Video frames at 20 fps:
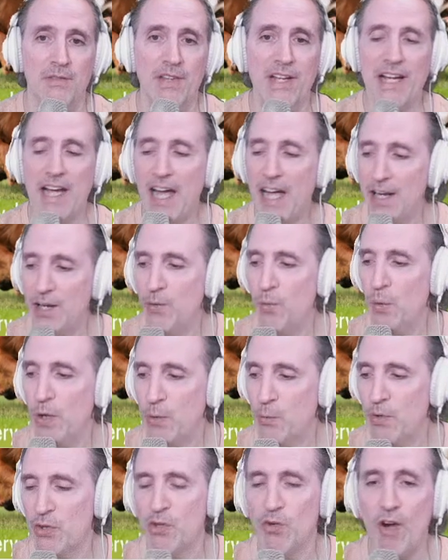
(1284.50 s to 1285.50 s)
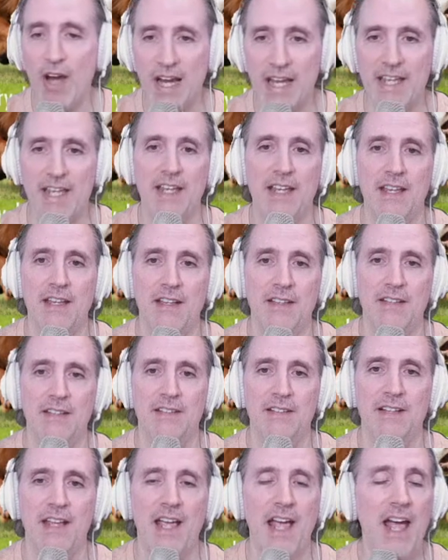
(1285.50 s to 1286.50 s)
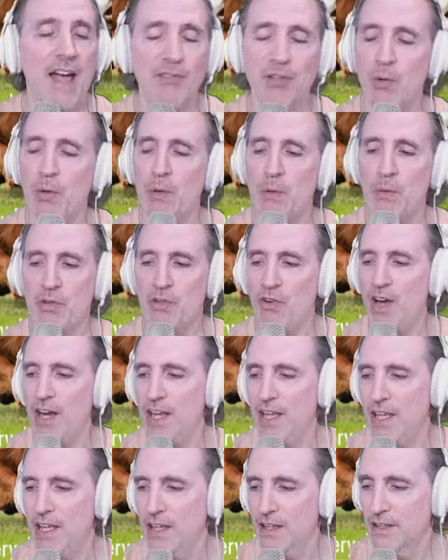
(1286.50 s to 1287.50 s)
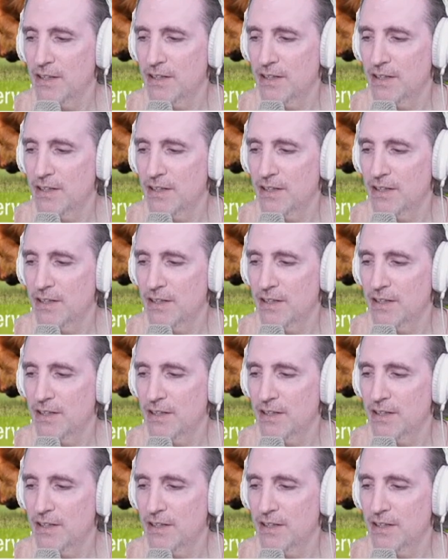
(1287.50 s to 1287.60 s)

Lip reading: They got to win with Greinke. They have to win with Greinke.